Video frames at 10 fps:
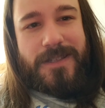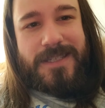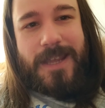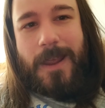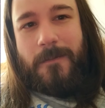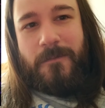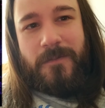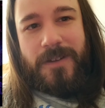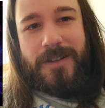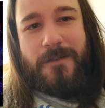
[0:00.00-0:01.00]
the
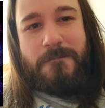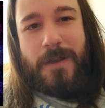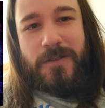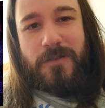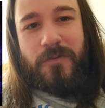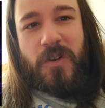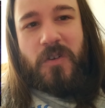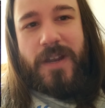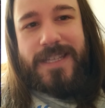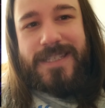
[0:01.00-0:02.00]
same amount of
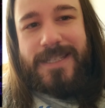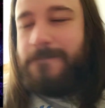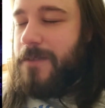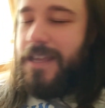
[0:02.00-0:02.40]
crazy.